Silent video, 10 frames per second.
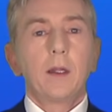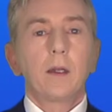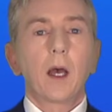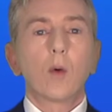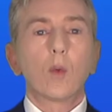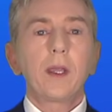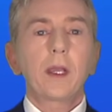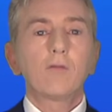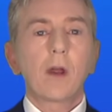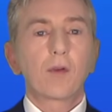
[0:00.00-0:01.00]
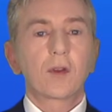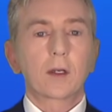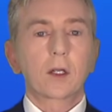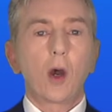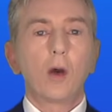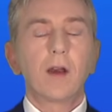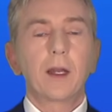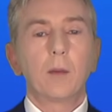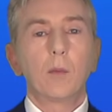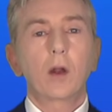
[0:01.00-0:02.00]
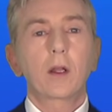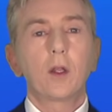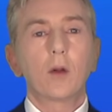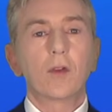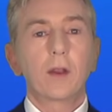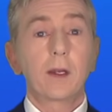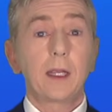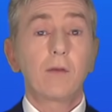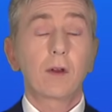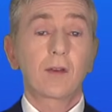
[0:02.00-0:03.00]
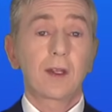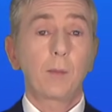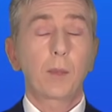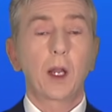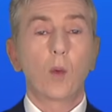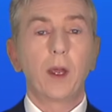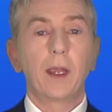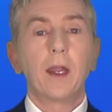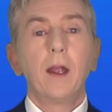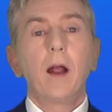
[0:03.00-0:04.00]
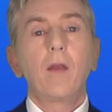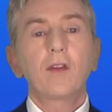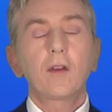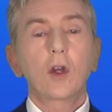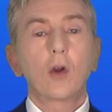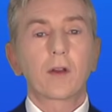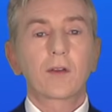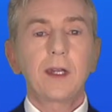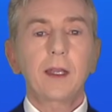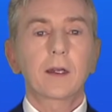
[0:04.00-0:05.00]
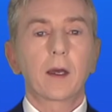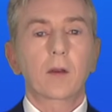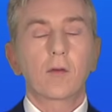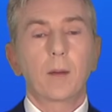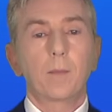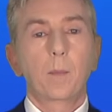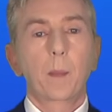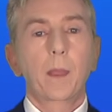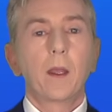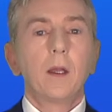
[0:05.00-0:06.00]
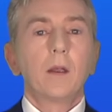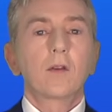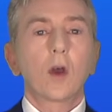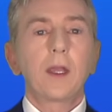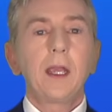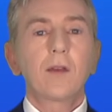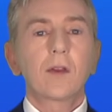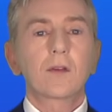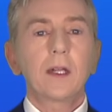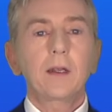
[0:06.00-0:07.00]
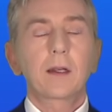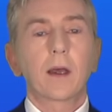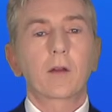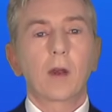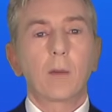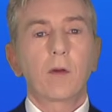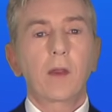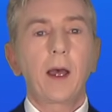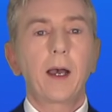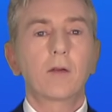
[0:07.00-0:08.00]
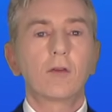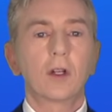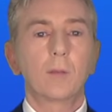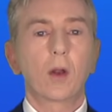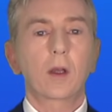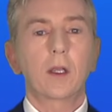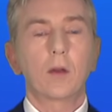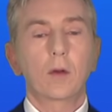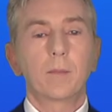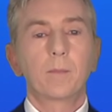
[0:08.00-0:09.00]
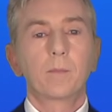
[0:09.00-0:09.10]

Now, we can represent covalent molecules in an even simpler way, and this is called a stick diagram. So here's the stick diagram for the hydrogen molecule.